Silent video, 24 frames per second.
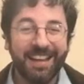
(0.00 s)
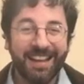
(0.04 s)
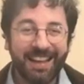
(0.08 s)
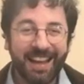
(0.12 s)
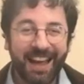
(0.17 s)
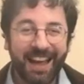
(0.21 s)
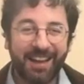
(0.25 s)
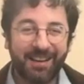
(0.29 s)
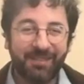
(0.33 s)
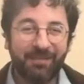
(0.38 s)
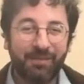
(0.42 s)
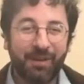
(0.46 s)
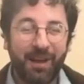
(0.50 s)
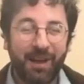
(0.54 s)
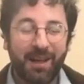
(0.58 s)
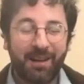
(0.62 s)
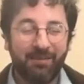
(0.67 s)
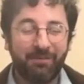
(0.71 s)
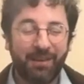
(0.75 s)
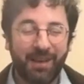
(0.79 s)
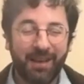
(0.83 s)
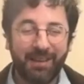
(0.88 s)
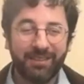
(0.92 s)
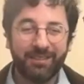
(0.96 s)
at a
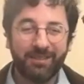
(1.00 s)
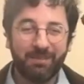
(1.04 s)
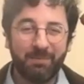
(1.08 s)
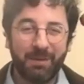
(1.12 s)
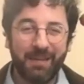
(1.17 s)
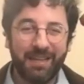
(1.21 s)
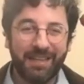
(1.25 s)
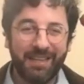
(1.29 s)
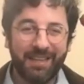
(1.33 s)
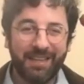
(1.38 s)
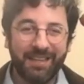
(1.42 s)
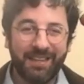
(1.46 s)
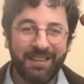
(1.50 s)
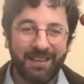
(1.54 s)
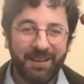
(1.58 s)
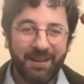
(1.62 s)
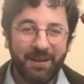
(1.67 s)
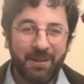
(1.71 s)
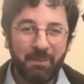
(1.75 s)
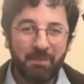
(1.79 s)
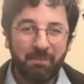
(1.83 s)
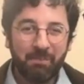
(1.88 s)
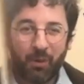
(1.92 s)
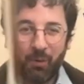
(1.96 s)
fast speed
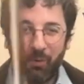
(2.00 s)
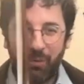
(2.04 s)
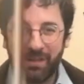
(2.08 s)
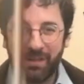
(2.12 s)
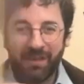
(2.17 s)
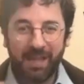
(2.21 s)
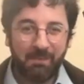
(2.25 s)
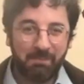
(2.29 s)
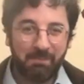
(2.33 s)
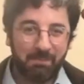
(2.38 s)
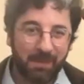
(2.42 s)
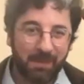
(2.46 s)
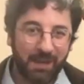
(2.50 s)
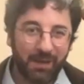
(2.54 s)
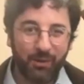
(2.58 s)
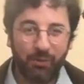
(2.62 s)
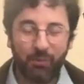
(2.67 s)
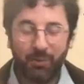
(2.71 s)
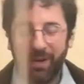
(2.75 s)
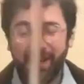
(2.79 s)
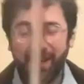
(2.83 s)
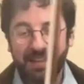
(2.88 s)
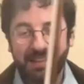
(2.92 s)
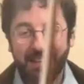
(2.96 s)
with that big
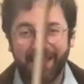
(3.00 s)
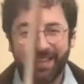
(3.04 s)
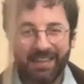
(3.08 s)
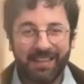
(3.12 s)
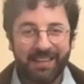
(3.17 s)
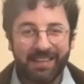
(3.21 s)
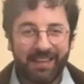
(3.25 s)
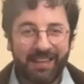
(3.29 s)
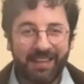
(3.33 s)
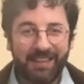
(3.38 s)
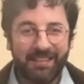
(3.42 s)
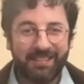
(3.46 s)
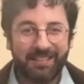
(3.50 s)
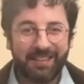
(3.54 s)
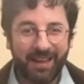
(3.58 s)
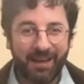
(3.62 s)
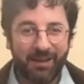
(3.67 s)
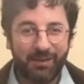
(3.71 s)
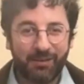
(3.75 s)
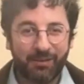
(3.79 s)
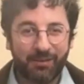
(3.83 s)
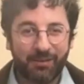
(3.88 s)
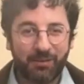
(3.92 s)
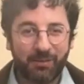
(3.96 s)
width, it
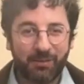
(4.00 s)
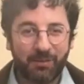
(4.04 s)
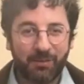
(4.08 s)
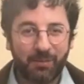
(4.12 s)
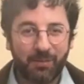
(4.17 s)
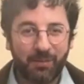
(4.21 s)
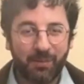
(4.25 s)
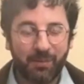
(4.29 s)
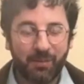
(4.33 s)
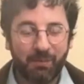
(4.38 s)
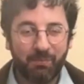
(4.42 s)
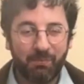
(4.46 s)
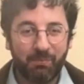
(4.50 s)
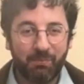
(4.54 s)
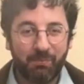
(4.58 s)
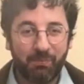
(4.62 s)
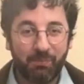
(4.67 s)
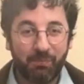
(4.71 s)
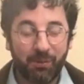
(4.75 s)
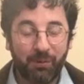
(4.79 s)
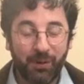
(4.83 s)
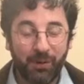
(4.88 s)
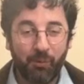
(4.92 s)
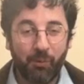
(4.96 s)
sounds
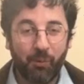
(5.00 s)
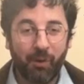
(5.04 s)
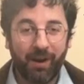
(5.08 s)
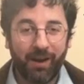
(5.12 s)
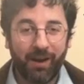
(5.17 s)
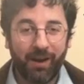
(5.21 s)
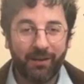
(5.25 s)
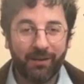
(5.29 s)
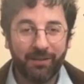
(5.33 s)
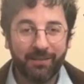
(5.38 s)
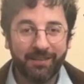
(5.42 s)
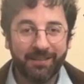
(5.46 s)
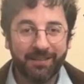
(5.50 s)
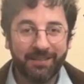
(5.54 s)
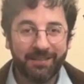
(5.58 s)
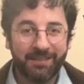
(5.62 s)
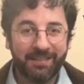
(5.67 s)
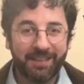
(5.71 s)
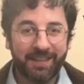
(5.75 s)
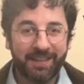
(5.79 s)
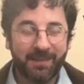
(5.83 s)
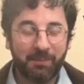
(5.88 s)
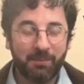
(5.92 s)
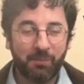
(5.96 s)
pretty wild,
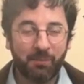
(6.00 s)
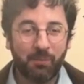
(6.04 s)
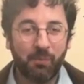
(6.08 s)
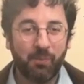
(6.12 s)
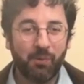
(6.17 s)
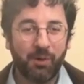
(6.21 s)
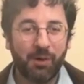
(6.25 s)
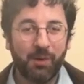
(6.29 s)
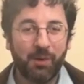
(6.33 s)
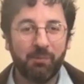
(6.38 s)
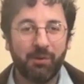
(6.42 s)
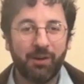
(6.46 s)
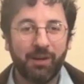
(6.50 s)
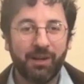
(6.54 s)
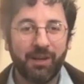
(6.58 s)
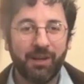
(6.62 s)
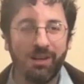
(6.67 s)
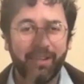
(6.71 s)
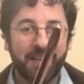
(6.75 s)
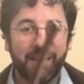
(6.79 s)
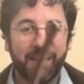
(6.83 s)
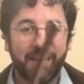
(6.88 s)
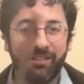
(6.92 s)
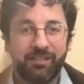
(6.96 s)
like pretty
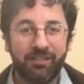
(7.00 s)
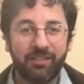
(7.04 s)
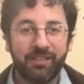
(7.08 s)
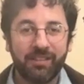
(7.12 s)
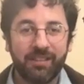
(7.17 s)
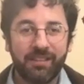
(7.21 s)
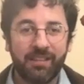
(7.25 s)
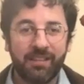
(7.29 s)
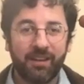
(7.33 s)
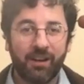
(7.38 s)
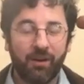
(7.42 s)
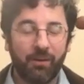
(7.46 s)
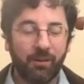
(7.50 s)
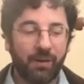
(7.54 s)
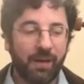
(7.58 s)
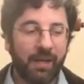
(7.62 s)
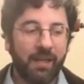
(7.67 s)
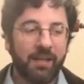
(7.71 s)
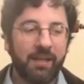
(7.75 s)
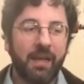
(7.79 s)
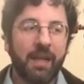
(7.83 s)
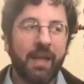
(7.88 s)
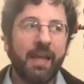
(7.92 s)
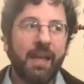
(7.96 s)
unhinged,
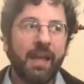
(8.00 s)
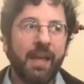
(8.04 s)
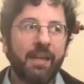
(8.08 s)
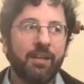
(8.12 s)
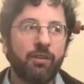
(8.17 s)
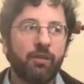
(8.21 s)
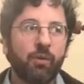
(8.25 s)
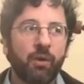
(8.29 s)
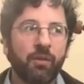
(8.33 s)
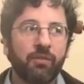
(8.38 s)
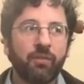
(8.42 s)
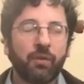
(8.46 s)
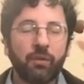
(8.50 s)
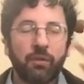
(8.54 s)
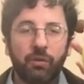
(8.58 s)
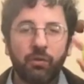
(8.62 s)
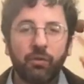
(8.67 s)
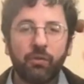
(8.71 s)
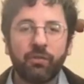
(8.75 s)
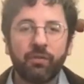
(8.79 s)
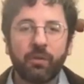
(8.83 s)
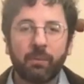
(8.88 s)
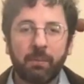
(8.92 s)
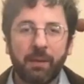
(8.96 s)
and you also
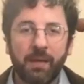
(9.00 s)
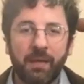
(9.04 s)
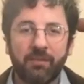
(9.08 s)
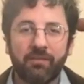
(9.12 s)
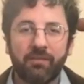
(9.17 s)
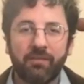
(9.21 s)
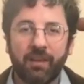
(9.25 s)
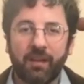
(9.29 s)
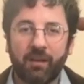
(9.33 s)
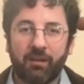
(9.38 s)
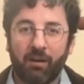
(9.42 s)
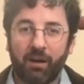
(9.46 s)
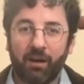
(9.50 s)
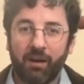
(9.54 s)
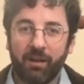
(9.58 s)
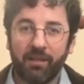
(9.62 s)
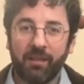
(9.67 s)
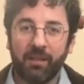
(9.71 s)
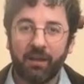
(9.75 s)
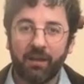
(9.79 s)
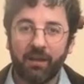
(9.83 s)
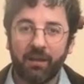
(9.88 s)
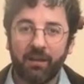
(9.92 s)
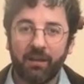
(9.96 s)
lose a pitch center, I
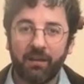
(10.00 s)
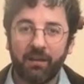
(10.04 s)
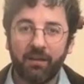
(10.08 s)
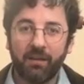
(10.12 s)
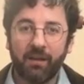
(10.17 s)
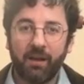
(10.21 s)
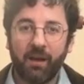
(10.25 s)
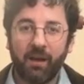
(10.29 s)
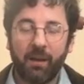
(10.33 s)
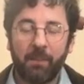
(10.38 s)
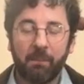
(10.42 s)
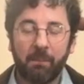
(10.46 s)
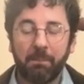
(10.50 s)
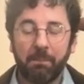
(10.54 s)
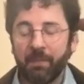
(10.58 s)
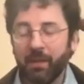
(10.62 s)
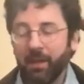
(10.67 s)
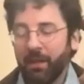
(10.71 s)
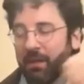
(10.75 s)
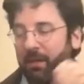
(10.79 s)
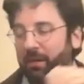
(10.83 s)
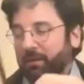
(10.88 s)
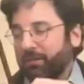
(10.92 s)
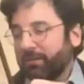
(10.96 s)
think.
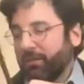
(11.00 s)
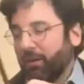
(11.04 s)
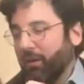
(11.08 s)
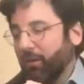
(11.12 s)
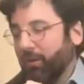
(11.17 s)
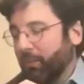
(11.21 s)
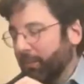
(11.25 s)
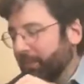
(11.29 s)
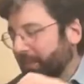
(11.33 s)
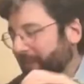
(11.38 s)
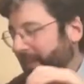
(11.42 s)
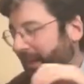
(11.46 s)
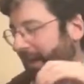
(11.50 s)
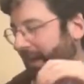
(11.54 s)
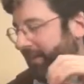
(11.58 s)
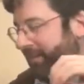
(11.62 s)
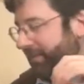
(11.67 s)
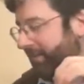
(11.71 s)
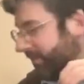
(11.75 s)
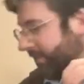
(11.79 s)
So that's